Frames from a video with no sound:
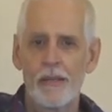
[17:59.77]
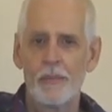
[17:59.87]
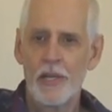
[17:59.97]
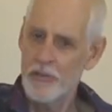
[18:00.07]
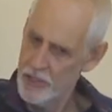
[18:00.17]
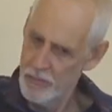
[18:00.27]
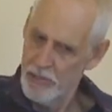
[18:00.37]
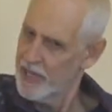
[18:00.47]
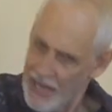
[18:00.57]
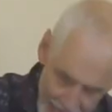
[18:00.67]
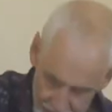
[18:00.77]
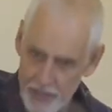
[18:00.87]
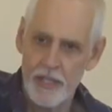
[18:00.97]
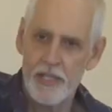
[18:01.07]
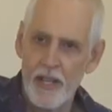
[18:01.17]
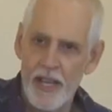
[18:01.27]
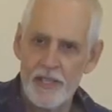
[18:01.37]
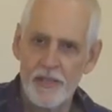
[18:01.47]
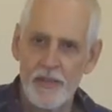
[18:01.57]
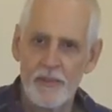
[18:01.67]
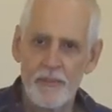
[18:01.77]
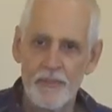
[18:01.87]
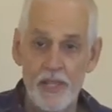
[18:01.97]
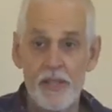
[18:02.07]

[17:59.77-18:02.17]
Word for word: But don't you bring that into this classroom. It's